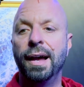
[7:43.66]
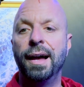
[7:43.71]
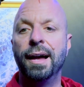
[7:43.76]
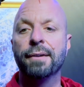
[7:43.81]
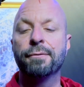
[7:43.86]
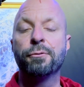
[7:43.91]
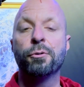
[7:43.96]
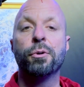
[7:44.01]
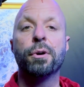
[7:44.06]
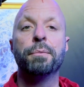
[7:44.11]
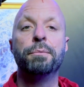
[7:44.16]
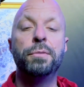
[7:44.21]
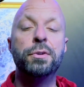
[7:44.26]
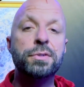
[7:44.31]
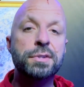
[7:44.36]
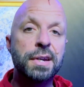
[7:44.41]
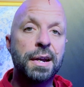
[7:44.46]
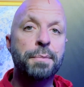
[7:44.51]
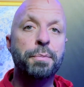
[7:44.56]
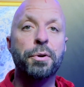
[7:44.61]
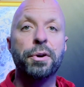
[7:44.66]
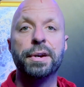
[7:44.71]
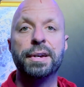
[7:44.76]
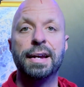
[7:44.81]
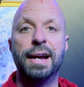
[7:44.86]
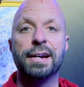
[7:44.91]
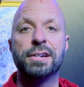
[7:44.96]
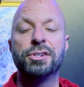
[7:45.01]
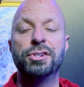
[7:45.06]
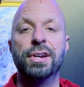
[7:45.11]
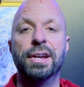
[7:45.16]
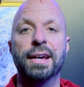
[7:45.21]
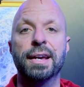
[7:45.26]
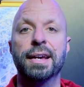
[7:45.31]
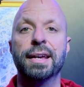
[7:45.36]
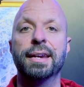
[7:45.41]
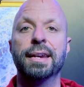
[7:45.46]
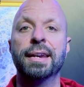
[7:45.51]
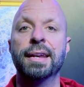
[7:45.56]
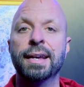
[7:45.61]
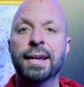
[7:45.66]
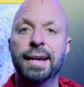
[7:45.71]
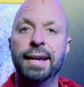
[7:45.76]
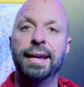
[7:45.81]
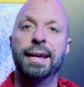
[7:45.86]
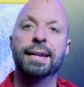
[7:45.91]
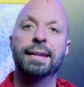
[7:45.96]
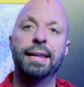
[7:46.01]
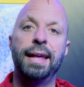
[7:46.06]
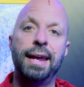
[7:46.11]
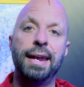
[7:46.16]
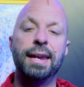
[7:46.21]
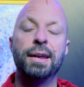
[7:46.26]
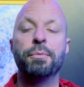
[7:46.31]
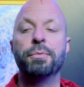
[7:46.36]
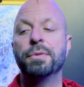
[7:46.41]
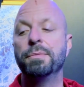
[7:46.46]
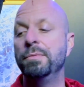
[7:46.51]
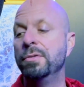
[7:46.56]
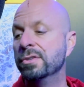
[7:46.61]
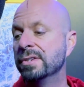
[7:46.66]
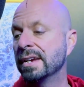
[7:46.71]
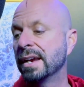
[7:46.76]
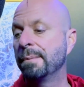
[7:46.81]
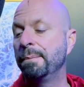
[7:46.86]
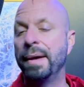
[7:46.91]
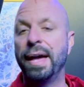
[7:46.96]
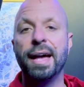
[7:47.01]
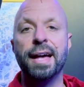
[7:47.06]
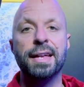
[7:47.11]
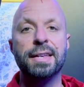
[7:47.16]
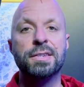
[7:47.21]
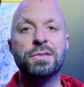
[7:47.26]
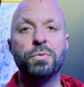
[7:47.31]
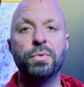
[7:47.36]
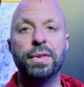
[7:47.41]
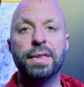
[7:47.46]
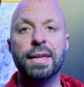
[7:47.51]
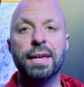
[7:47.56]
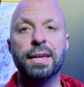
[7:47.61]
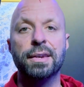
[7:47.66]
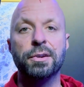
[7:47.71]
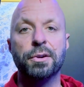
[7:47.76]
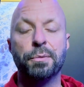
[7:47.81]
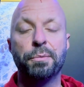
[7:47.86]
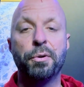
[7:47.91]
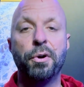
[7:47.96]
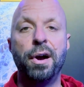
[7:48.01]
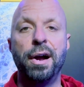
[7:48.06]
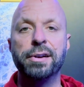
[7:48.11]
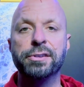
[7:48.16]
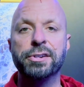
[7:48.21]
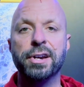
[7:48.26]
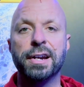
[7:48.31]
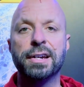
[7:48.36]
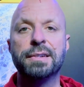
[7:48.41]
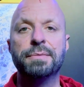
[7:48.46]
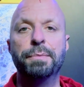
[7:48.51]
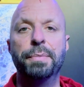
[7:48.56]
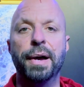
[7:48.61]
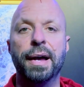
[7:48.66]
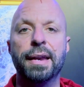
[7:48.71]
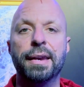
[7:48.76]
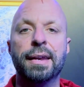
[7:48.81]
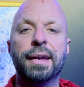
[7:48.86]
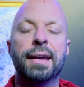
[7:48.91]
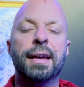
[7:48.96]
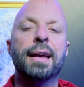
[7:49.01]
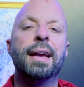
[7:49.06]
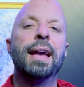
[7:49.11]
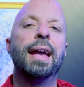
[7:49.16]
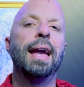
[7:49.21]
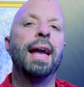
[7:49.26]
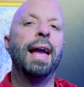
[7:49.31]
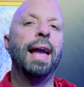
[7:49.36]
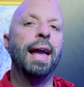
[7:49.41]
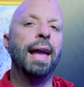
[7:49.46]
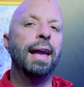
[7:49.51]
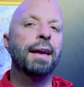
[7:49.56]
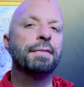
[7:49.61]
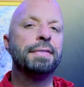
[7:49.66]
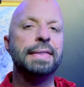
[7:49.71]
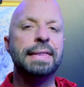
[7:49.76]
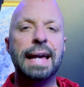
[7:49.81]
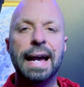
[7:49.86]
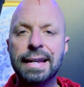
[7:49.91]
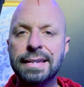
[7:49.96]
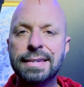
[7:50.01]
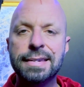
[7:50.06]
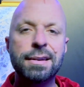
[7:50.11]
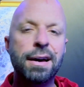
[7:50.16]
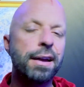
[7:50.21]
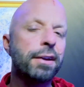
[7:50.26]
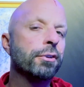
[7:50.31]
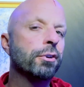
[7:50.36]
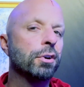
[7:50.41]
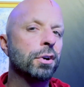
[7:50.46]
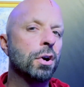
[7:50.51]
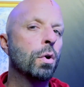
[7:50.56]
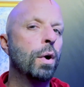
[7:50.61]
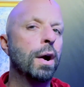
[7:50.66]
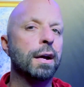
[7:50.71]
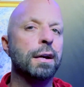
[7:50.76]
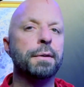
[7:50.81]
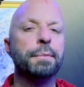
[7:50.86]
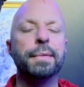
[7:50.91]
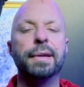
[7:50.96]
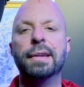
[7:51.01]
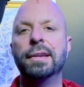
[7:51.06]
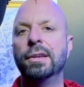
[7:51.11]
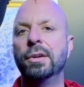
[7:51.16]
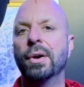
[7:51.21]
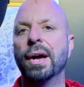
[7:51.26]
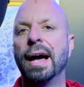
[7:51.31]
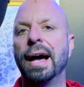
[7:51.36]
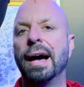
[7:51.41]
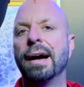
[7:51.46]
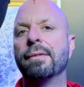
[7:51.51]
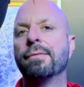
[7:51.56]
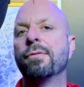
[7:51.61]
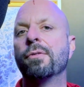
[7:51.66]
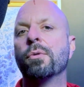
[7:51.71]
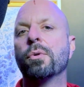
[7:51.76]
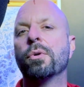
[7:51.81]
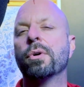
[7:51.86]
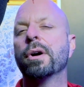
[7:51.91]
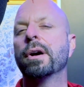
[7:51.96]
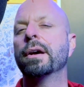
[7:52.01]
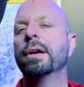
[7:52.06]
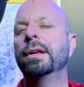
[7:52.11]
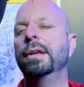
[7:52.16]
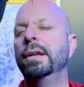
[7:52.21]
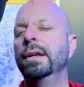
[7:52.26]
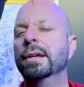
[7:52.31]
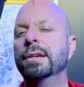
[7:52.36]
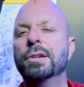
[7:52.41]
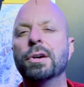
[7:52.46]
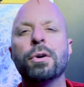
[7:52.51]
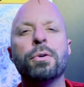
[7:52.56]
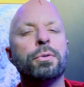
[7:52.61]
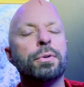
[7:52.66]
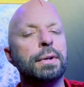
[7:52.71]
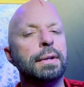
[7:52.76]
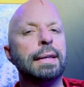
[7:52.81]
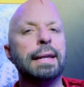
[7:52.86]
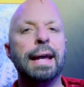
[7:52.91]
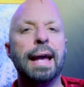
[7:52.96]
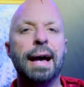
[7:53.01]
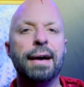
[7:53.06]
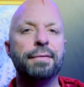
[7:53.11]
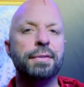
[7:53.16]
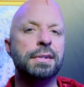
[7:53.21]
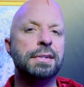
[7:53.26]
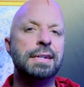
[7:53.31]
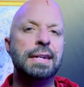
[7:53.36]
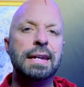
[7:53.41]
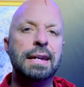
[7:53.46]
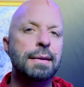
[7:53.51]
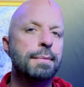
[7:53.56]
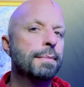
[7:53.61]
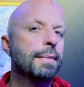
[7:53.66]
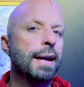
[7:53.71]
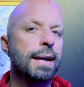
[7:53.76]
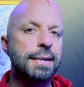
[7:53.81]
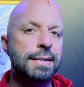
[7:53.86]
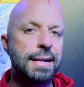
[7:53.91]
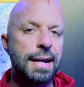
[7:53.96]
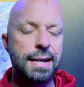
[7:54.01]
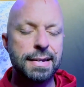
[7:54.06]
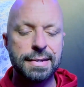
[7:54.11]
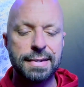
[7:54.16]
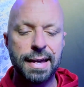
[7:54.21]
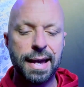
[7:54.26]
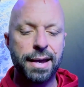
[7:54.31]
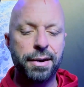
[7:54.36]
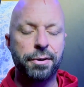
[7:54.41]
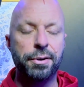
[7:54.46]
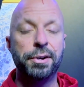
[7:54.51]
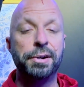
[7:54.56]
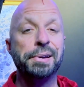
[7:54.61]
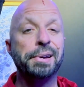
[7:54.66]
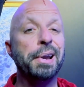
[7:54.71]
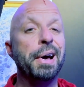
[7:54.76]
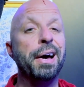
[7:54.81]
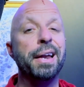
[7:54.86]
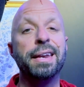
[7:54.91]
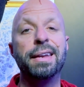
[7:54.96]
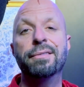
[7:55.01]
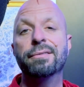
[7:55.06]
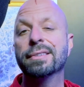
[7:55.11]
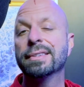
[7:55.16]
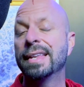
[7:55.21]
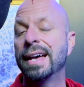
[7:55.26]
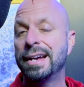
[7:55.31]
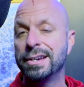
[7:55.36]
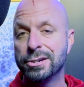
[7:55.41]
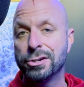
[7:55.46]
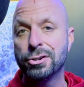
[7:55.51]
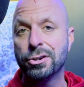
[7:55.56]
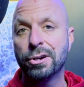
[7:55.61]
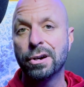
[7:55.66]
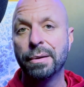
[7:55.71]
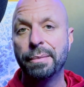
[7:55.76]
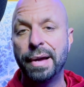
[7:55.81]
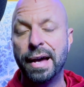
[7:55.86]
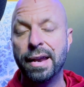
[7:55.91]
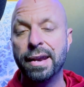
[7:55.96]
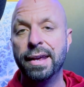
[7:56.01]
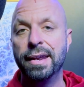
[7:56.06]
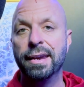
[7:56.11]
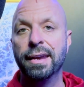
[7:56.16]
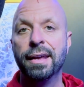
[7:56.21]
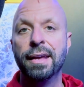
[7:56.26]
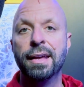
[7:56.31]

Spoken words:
for music production and laying it with music beds within your project. But if that's not a requirement you have, or you don't really have a team that does that, or you're not even that sure about it,